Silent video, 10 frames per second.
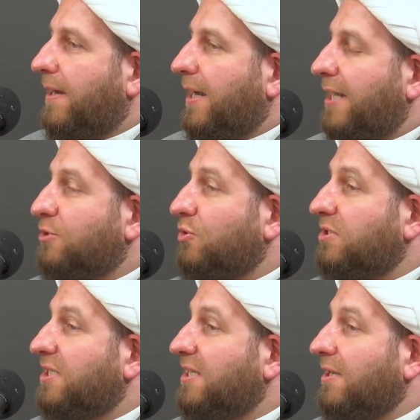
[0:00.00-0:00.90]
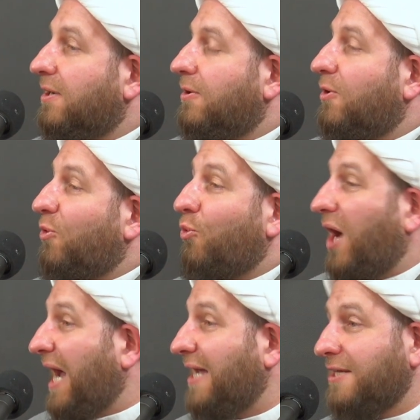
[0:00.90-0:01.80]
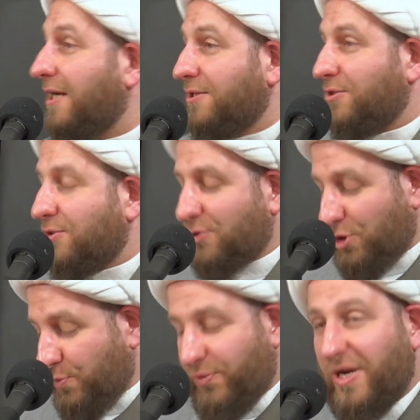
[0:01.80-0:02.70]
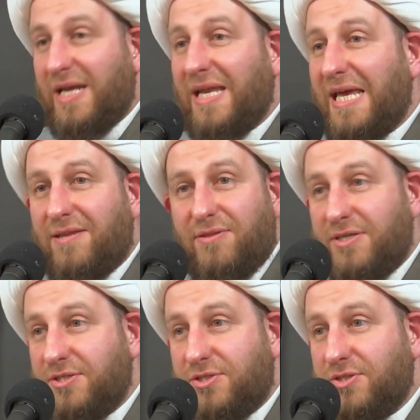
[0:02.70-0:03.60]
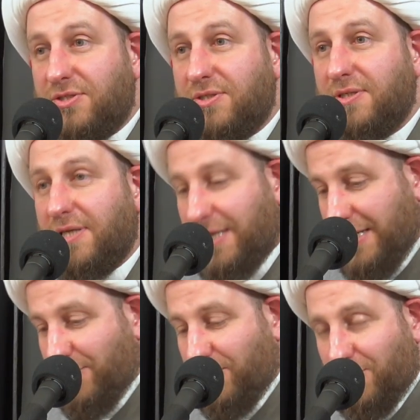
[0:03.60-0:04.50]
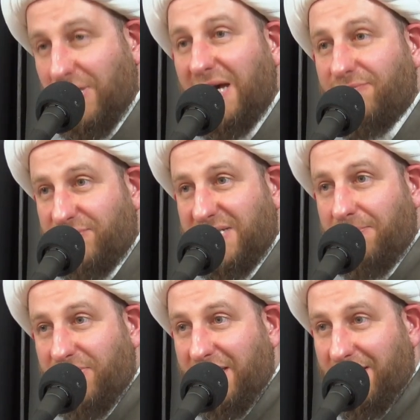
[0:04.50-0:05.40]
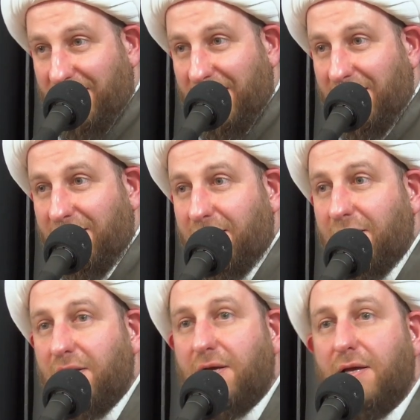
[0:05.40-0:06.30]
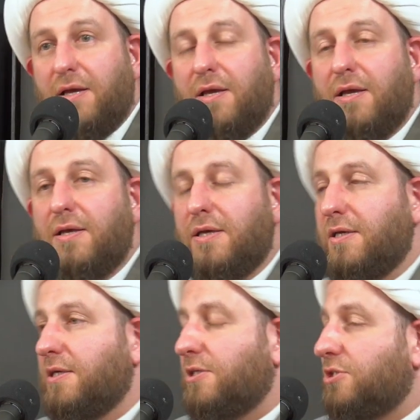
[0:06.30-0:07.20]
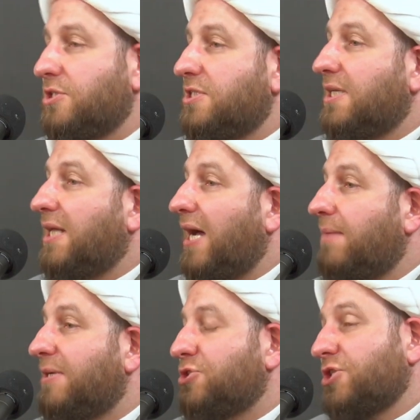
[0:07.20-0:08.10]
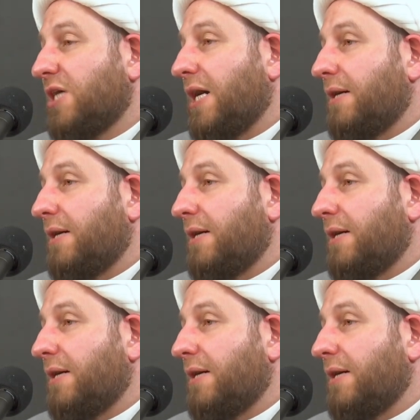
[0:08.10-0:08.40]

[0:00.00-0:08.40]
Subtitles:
I told her, why do you pray like this? And you have something there. She said, I am a Shia.